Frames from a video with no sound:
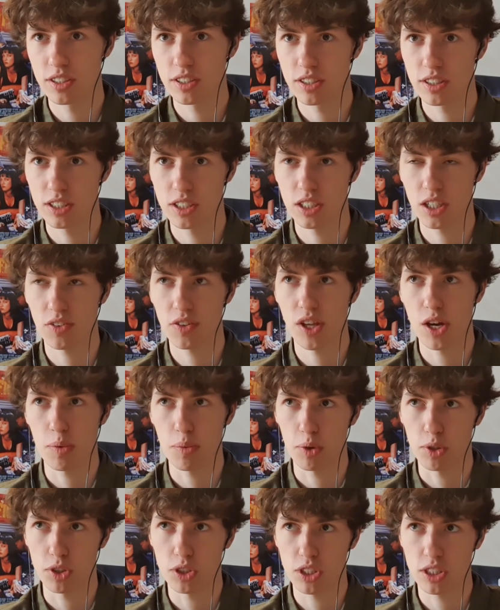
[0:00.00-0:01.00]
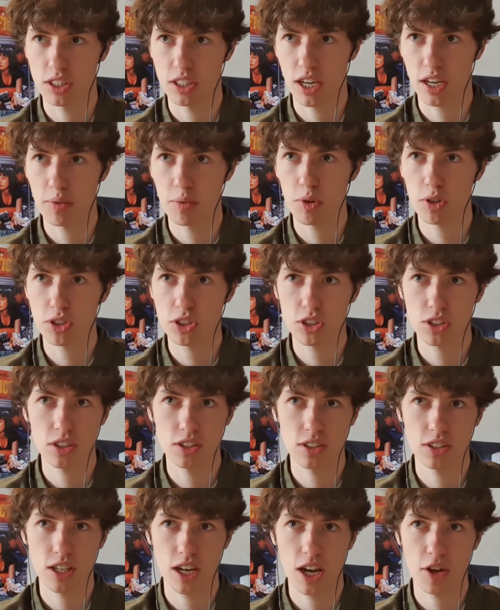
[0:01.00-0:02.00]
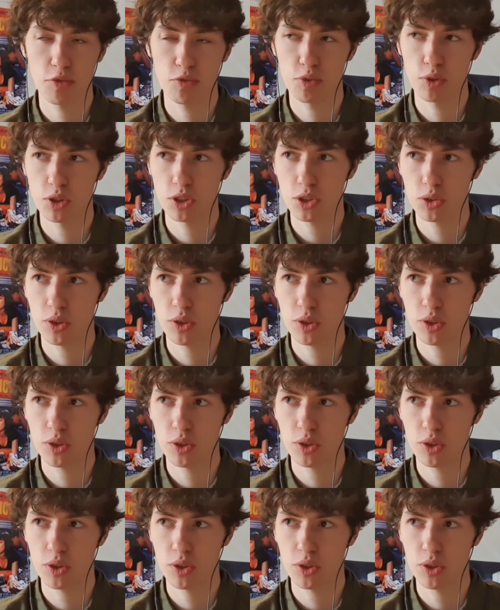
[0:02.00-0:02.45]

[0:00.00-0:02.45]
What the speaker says: the stuff that I watch, because I've watched